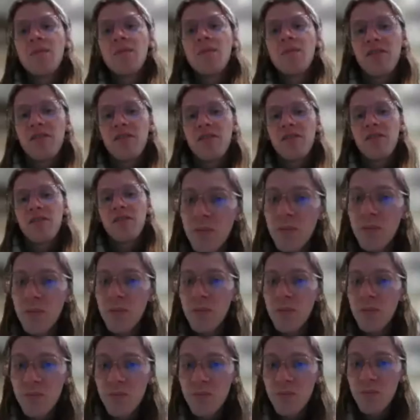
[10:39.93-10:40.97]

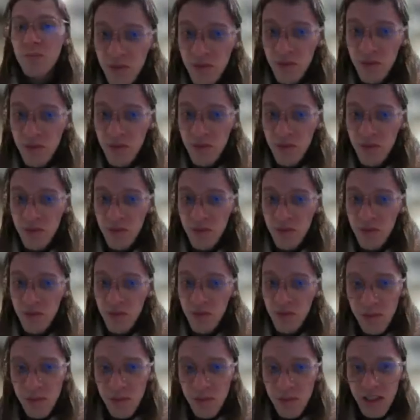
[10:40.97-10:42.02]
of our people's
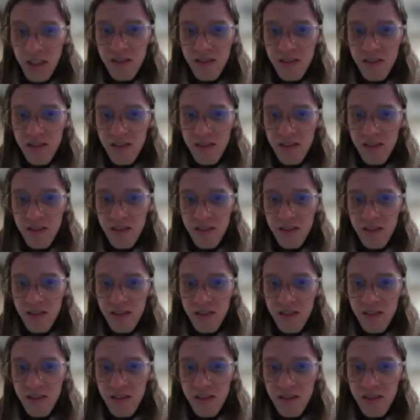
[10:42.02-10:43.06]
movements
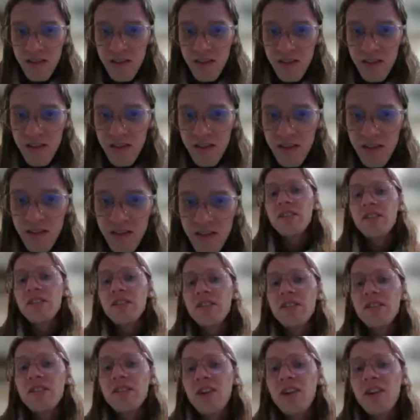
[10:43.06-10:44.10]
against the
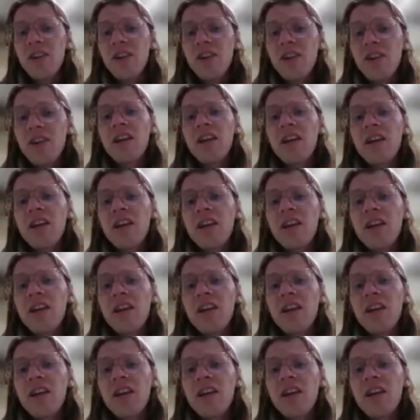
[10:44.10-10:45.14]
authoritarian
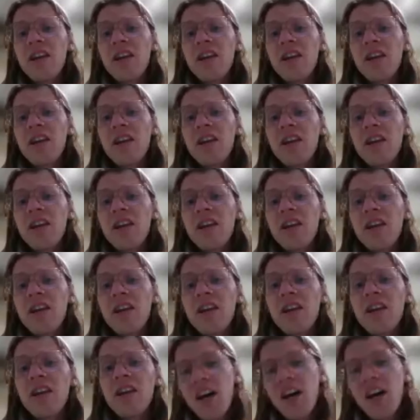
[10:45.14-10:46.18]
attacks
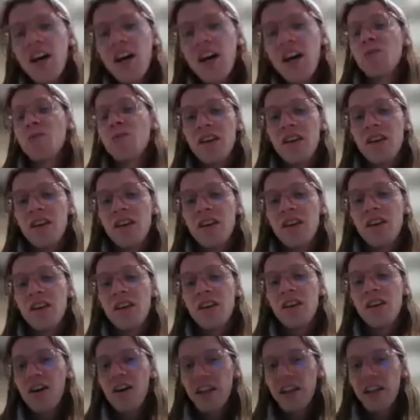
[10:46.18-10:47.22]
that
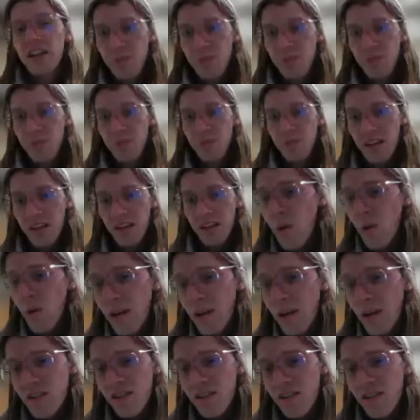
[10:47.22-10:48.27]
we are
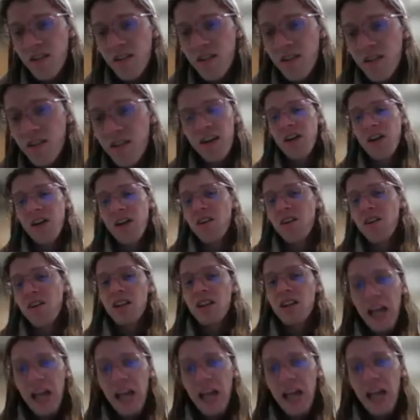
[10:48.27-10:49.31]
experiencing in this
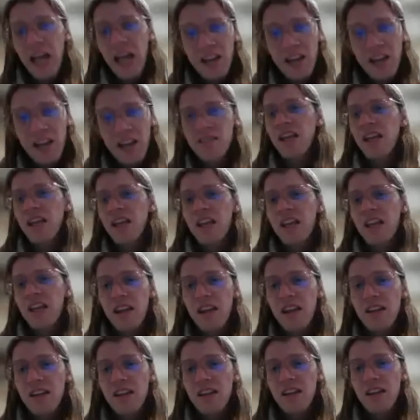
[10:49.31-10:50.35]
moment on our
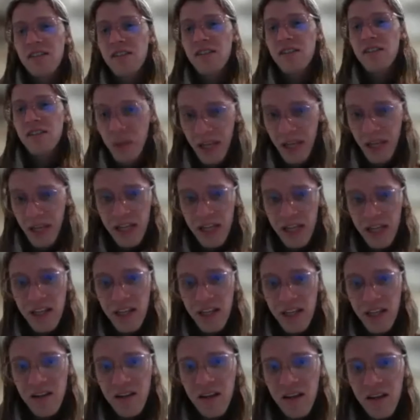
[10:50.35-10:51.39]
class
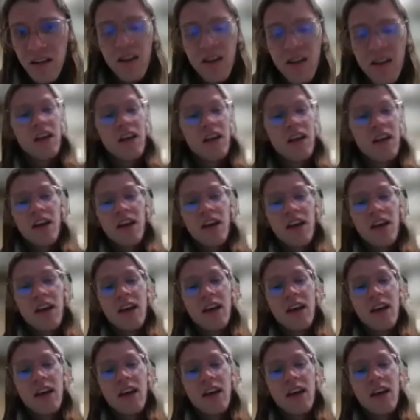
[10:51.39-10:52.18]
and the planet.